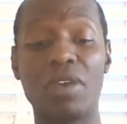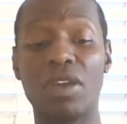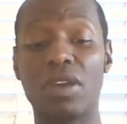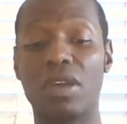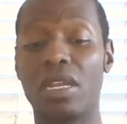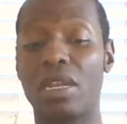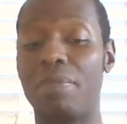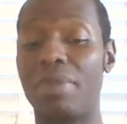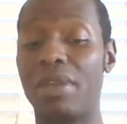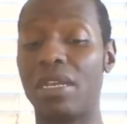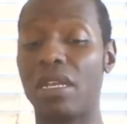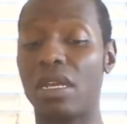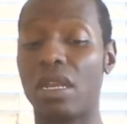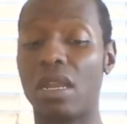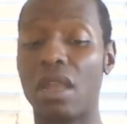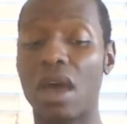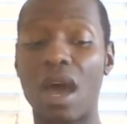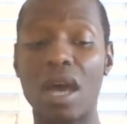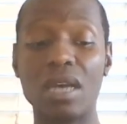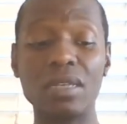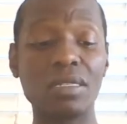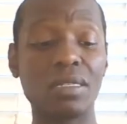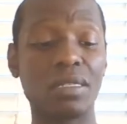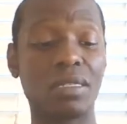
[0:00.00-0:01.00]
There could have been a
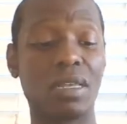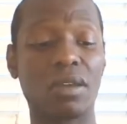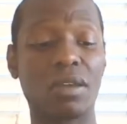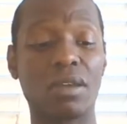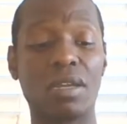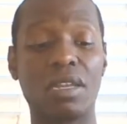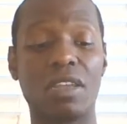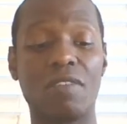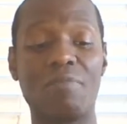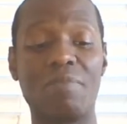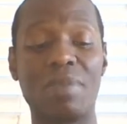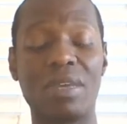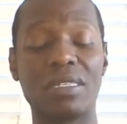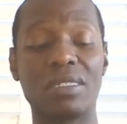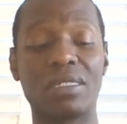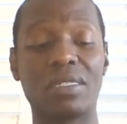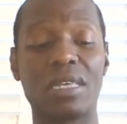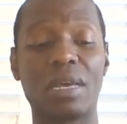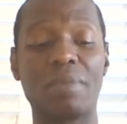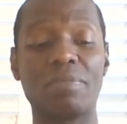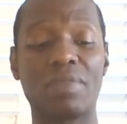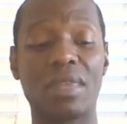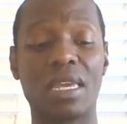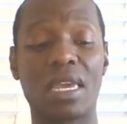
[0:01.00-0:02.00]
loss. There could have been
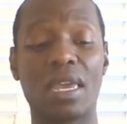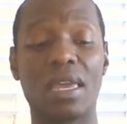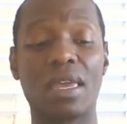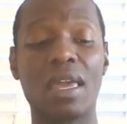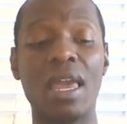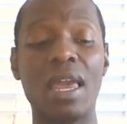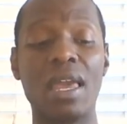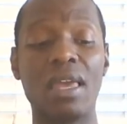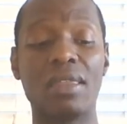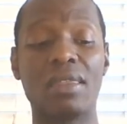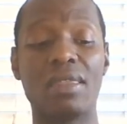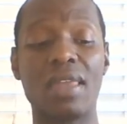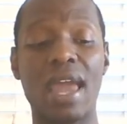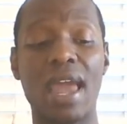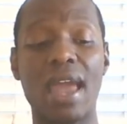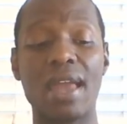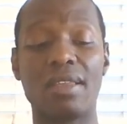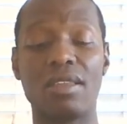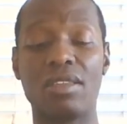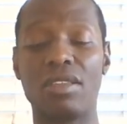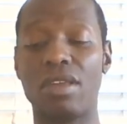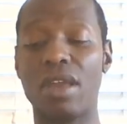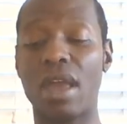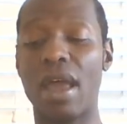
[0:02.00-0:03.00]
something
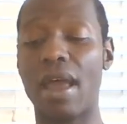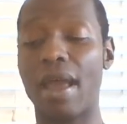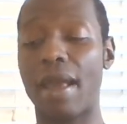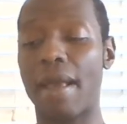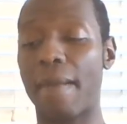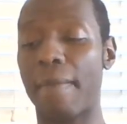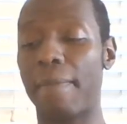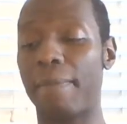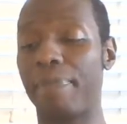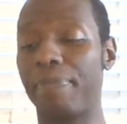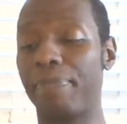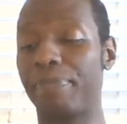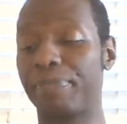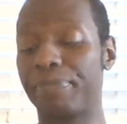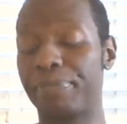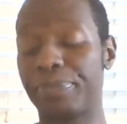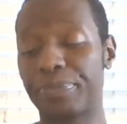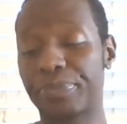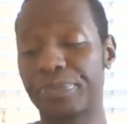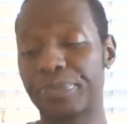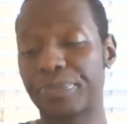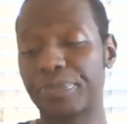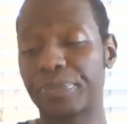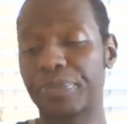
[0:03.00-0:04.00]
that
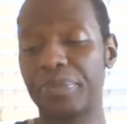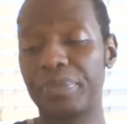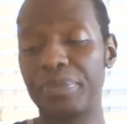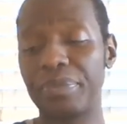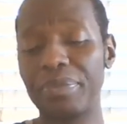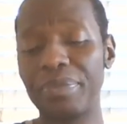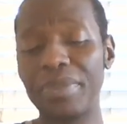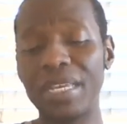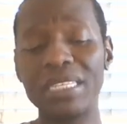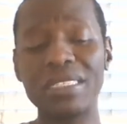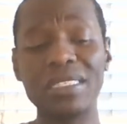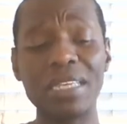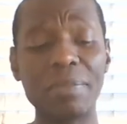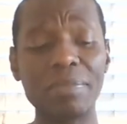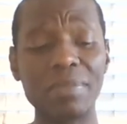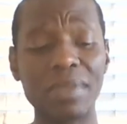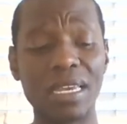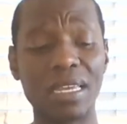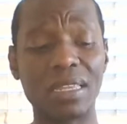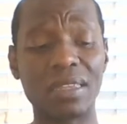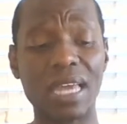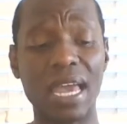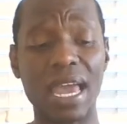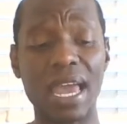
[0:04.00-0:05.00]

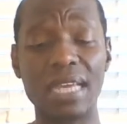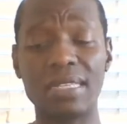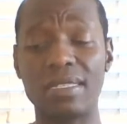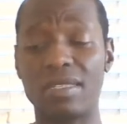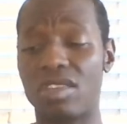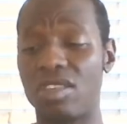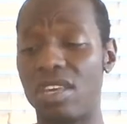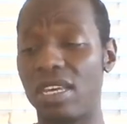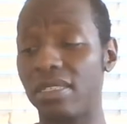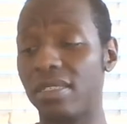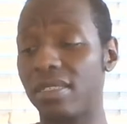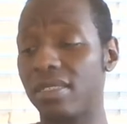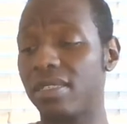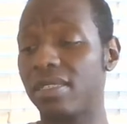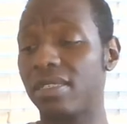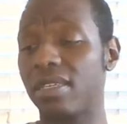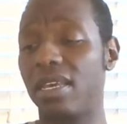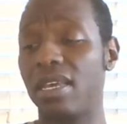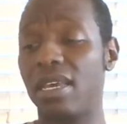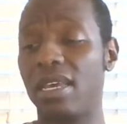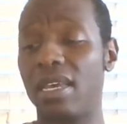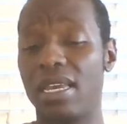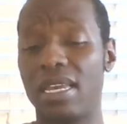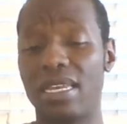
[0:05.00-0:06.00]
has just,
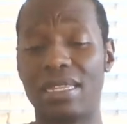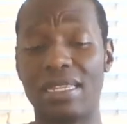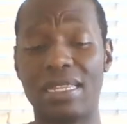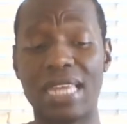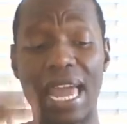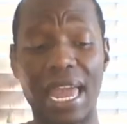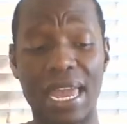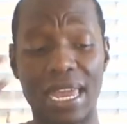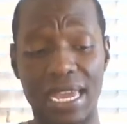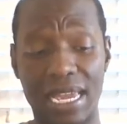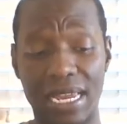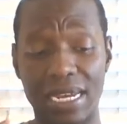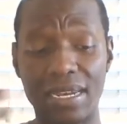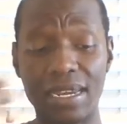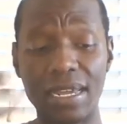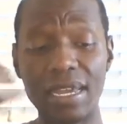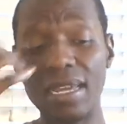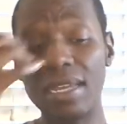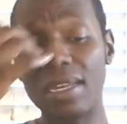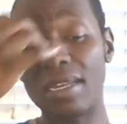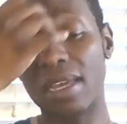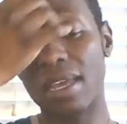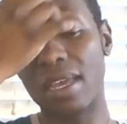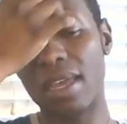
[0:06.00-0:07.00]
that
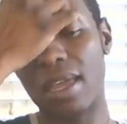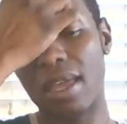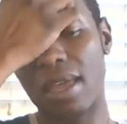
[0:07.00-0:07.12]
ended,